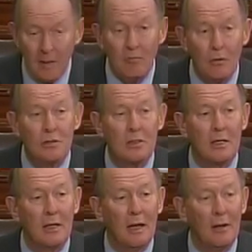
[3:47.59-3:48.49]

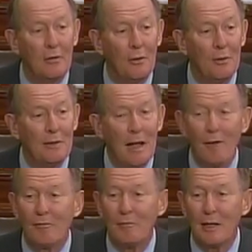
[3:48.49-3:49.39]
mostly I'll go in
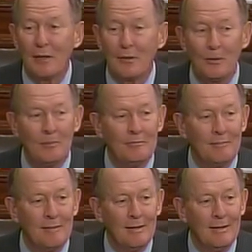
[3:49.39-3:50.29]
alphabetical
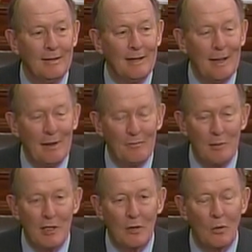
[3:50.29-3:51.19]

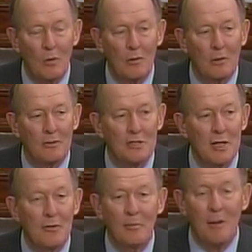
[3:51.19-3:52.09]
order.
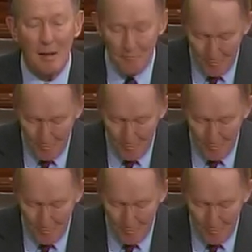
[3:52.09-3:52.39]
Senator Bob